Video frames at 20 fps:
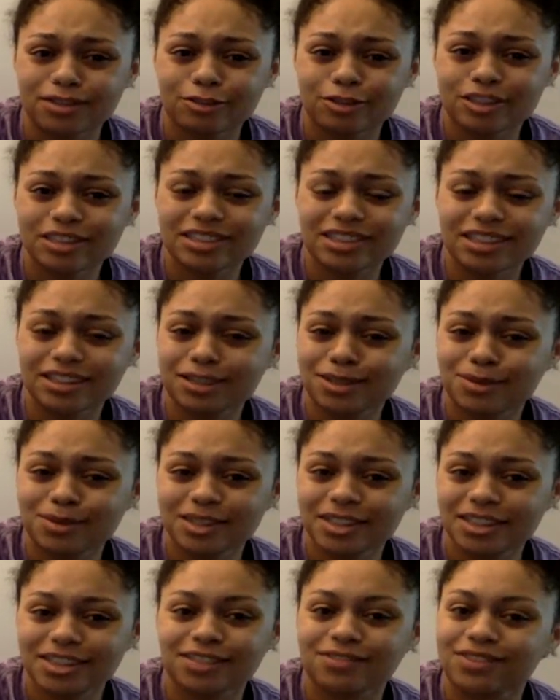which is like the
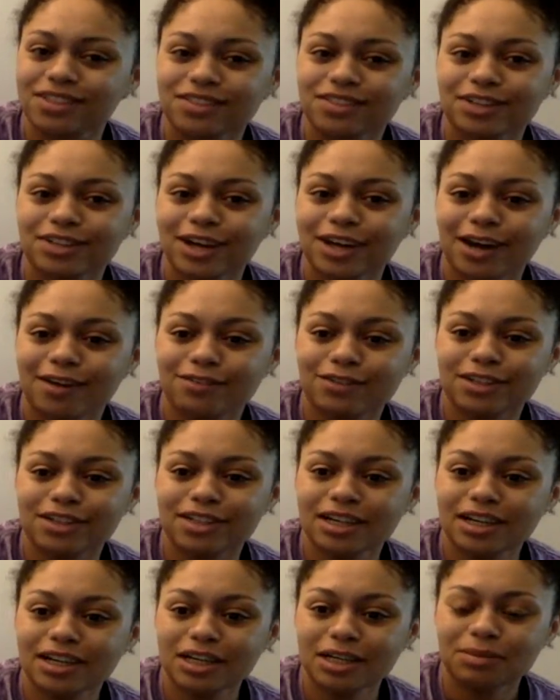weirdest flavor
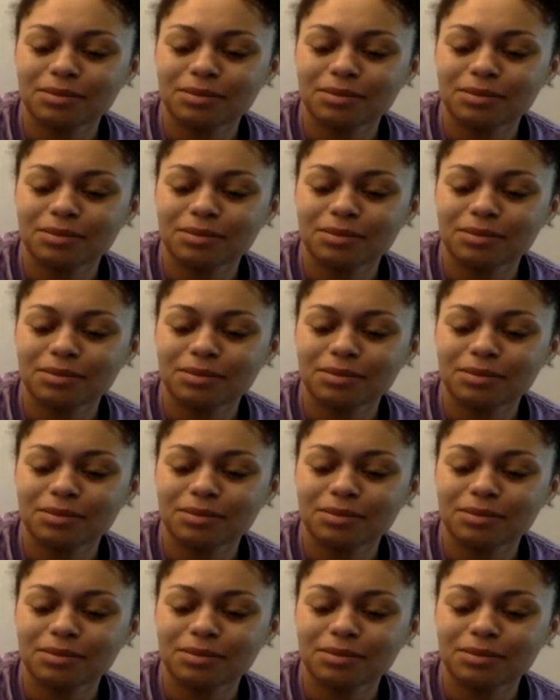ever,